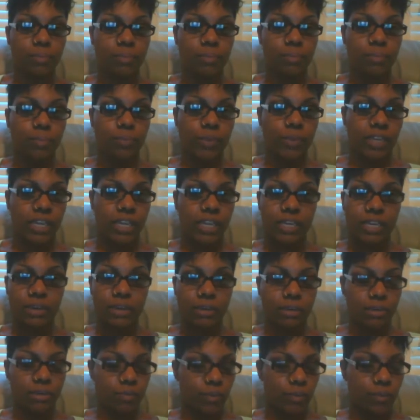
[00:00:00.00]
We can
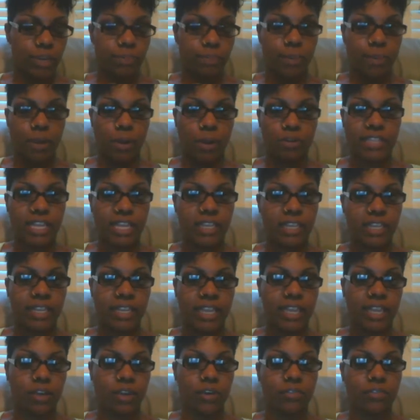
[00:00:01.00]
post that
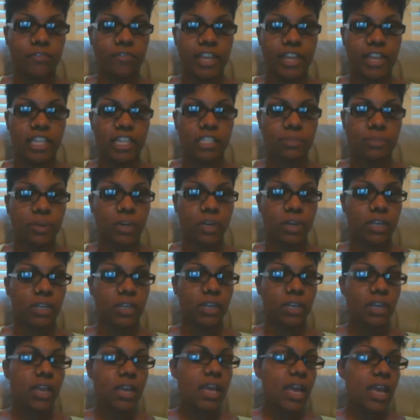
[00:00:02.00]
link on Facebook
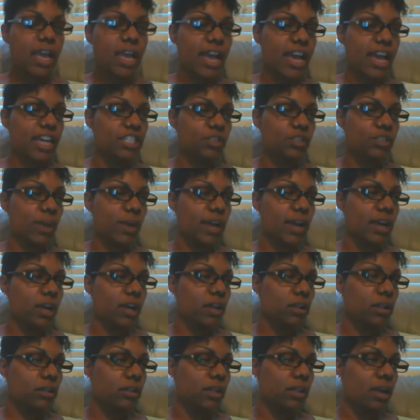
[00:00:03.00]
as
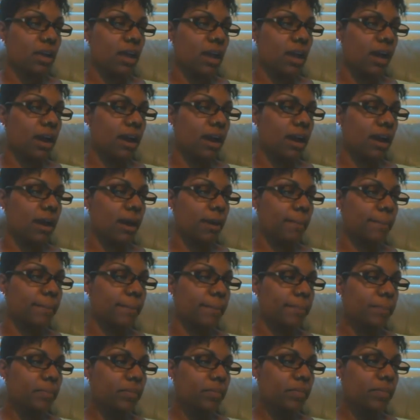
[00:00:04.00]
well. And
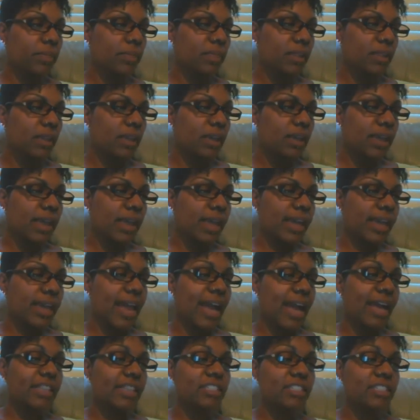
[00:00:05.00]

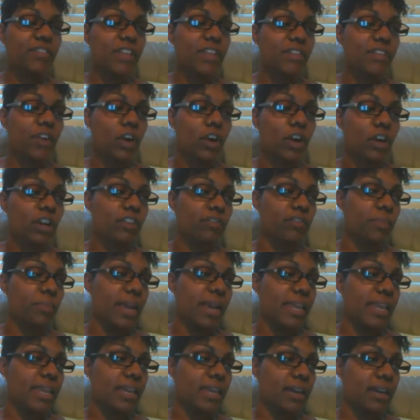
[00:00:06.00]
ask if they've heard of
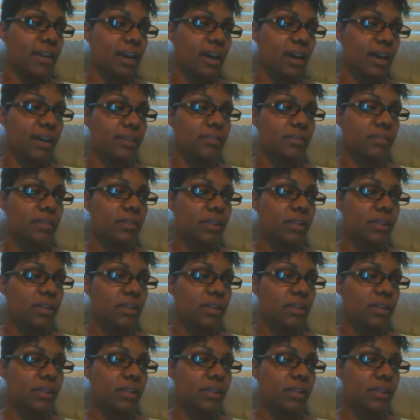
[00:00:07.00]
MyEcon